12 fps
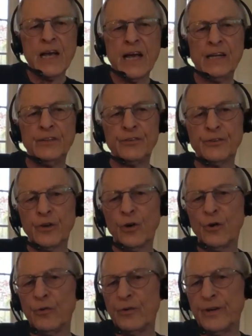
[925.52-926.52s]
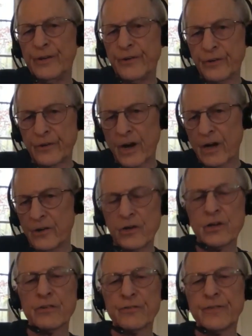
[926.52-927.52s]
and so you're not you're
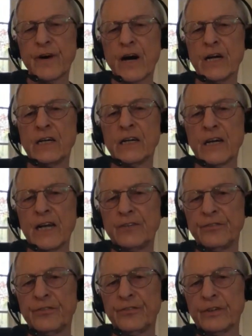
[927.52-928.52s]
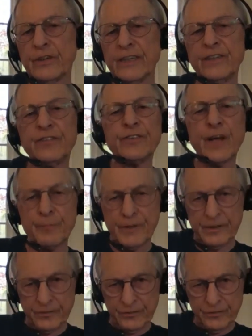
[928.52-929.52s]
going to find less uh,
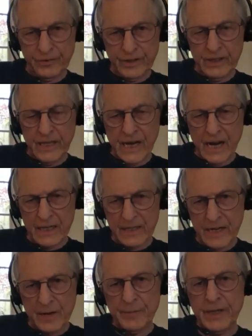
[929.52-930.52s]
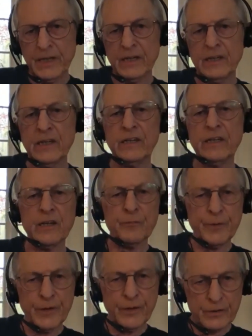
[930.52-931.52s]
acceptance in the academic and in the
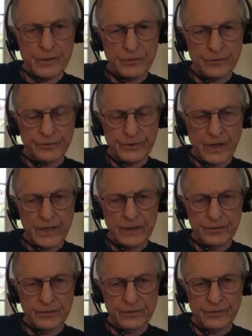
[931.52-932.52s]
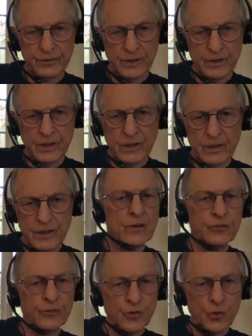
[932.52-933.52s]
empirical science
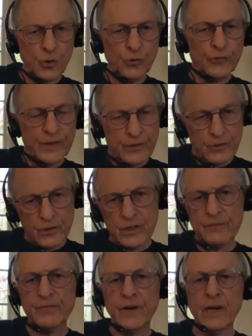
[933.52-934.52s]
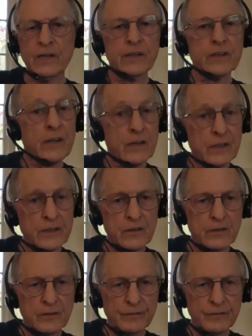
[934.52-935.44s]
schools than you're going to find in the clinical